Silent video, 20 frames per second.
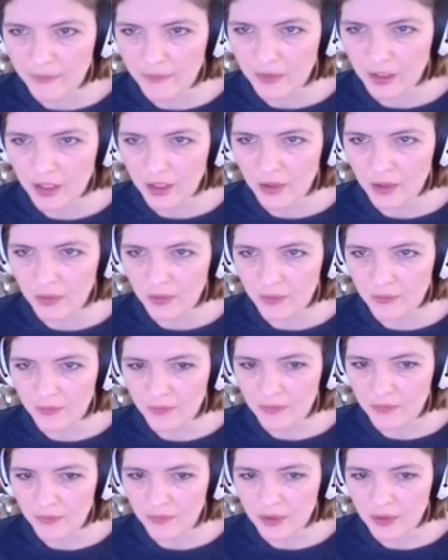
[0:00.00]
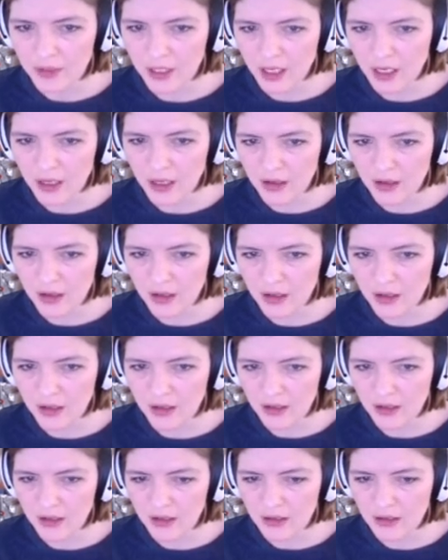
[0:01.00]
Cute. Put that
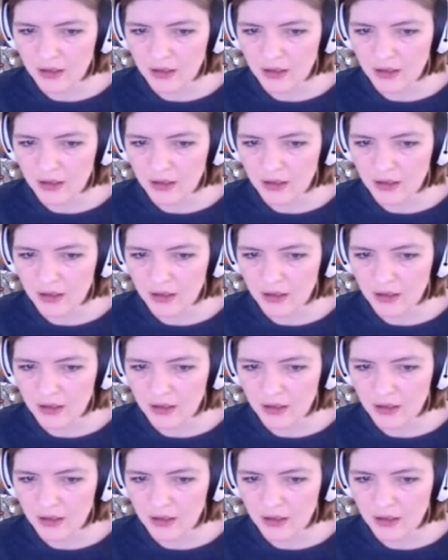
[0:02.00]
on.